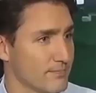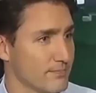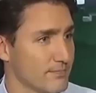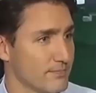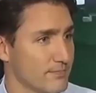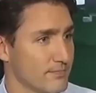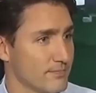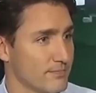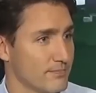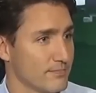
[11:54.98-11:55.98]
a Liberal
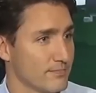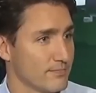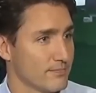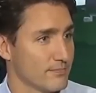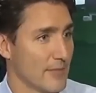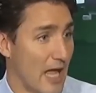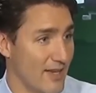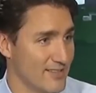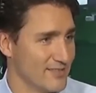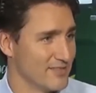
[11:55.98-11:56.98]
government would
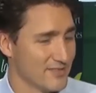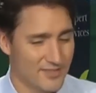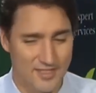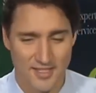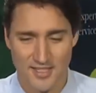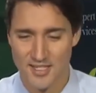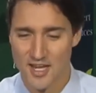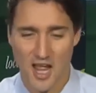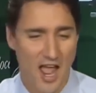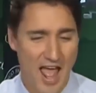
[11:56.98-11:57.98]
prioritize ethnic
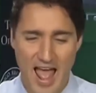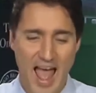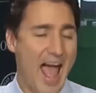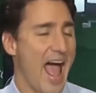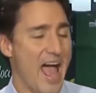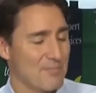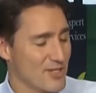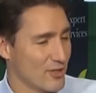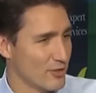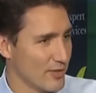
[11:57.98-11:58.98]
and religious minorities?
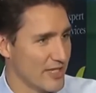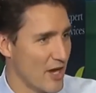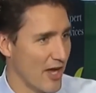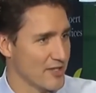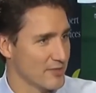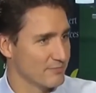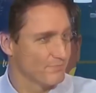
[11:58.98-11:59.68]
Absolutely not.